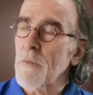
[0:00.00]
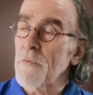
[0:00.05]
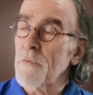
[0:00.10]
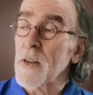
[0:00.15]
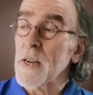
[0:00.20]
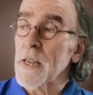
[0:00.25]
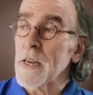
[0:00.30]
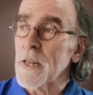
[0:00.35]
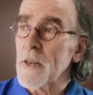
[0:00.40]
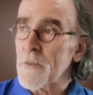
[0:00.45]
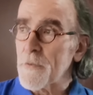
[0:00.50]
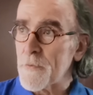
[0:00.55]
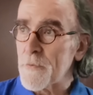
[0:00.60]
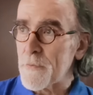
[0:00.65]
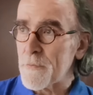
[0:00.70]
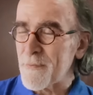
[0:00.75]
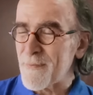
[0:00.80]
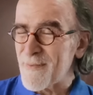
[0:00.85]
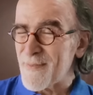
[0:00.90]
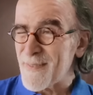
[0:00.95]
funnily
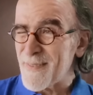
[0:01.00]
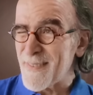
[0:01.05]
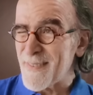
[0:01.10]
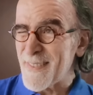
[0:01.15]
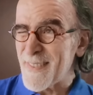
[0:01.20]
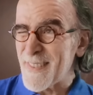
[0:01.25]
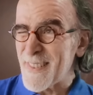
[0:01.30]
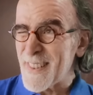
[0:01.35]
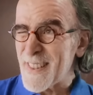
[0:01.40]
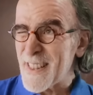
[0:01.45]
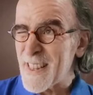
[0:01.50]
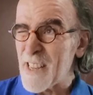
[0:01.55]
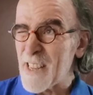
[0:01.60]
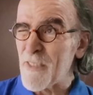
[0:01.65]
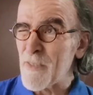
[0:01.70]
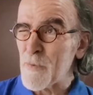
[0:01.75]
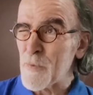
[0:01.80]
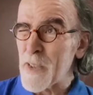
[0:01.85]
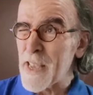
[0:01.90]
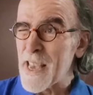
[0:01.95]
enough,
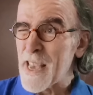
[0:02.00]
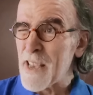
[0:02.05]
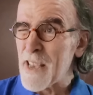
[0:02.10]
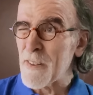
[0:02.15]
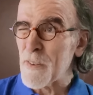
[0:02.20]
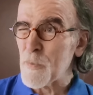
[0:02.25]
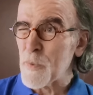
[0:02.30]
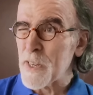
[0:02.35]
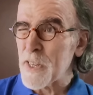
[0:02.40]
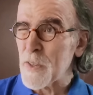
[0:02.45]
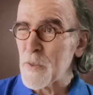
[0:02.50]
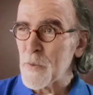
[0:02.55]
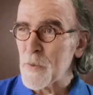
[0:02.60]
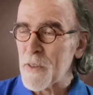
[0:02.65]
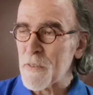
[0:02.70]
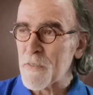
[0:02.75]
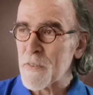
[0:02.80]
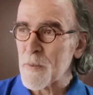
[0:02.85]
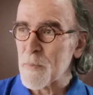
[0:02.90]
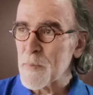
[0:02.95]
there we have we do
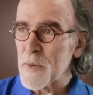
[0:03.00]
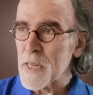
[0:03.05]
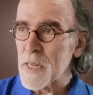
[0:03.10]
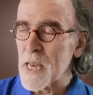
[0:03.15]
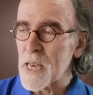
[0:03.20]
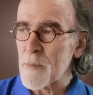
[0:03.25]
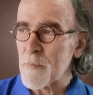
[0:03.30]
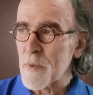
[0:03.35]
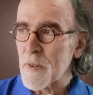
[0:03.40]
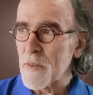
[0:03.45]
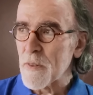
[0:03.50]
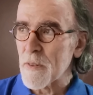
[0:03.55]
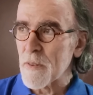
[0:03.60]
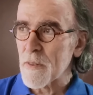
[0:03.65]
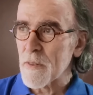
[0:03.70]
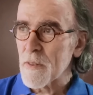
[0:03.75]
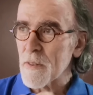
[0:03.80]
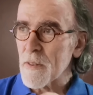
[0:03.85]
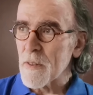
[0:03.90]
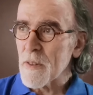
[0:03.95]
have some
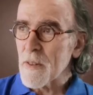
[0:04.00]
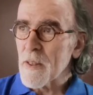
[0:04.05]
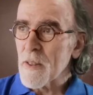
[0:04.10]
diamonds.